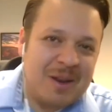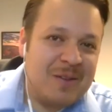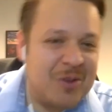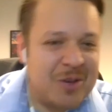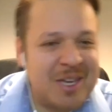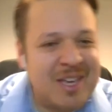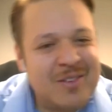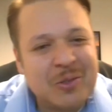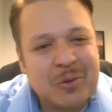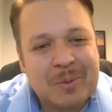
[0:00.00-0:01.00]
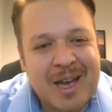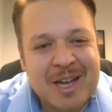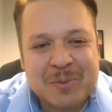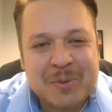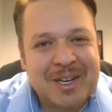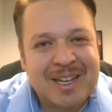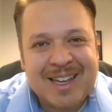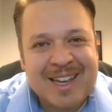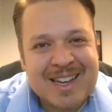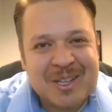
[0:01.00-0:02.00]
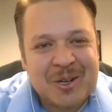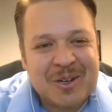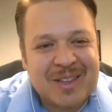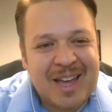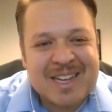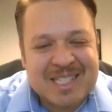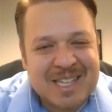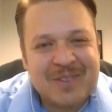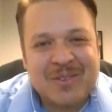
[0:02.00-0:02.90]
if you can give it to them, cash money, there, that incentive